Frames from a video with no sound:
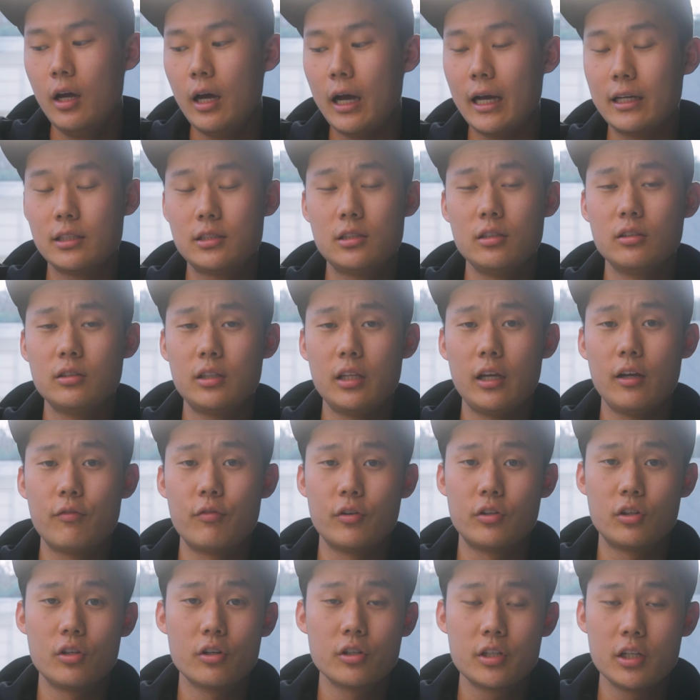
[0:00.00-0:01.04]
I still think for
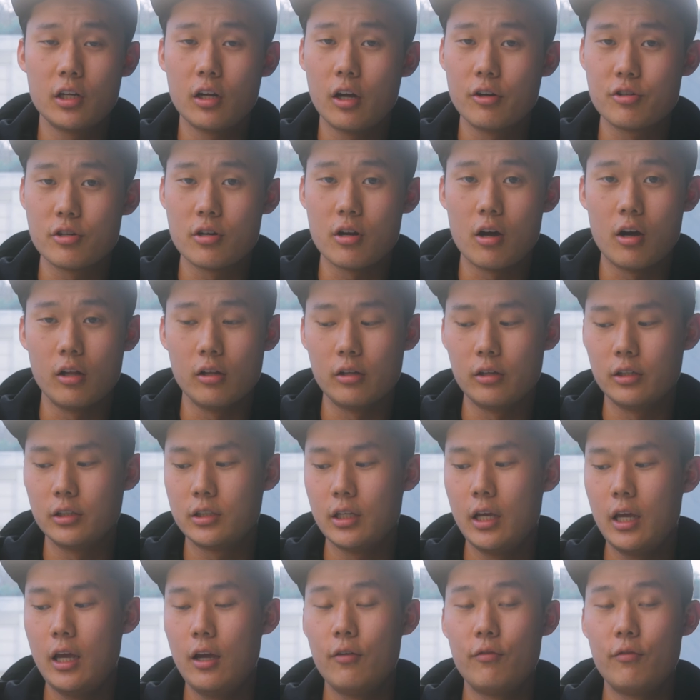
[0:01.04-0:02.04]
$1,300,